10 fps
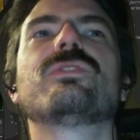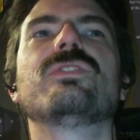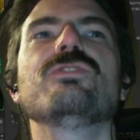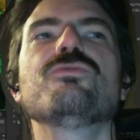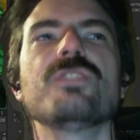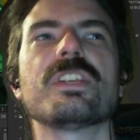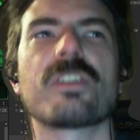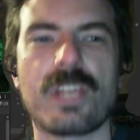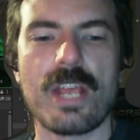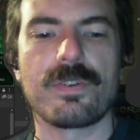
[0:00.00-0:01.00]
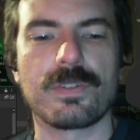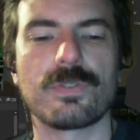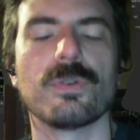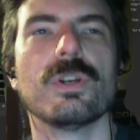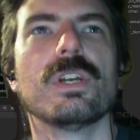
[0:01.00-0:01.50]
unique character.
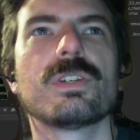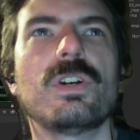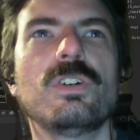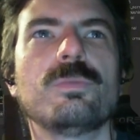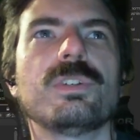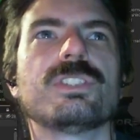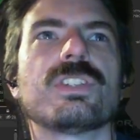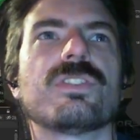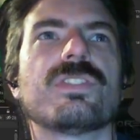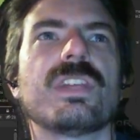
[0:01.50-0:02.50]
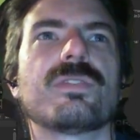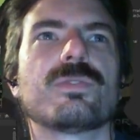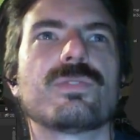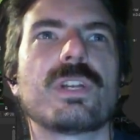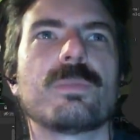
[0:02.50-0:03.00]
So Carlbridge is
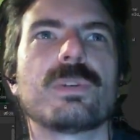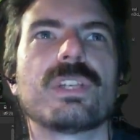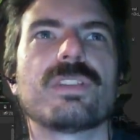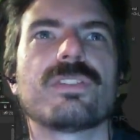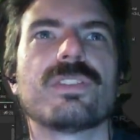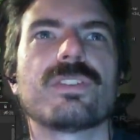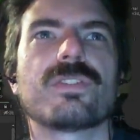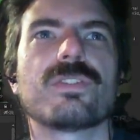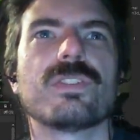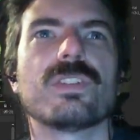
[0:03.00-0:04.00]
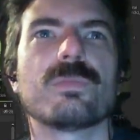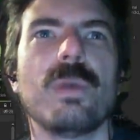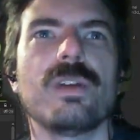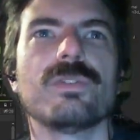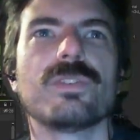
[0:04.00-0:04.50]
nestled right up against this
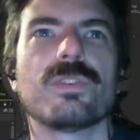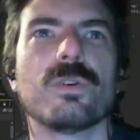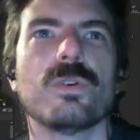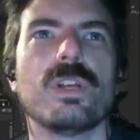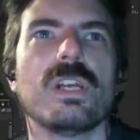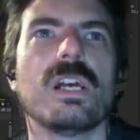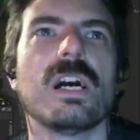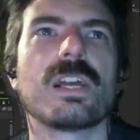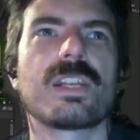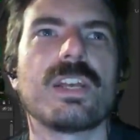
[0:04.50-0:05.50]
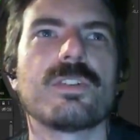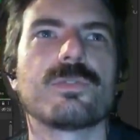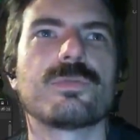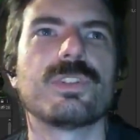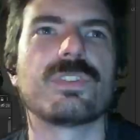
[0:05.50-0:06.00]
mountain, so I kind
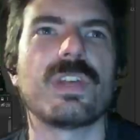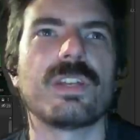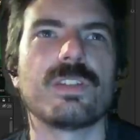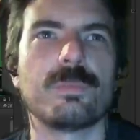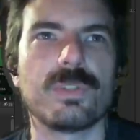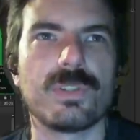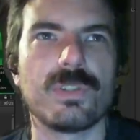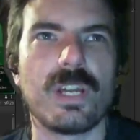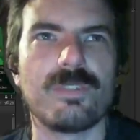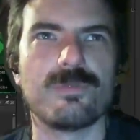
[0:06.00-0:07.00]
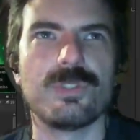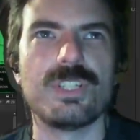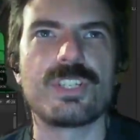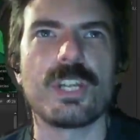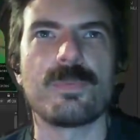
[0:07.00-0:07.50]
of decided to I
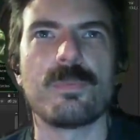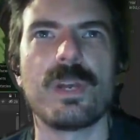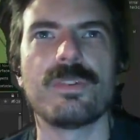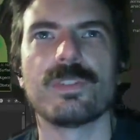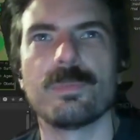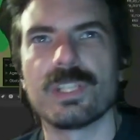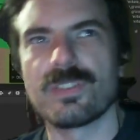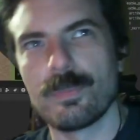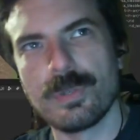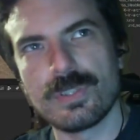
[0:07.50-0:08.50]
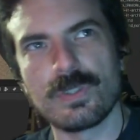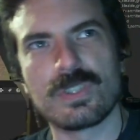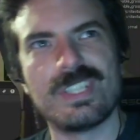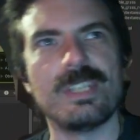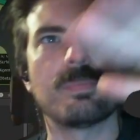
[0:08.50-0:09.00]
reshaped the mountain a bit to put their
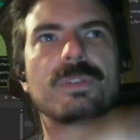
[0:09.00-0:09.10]
keep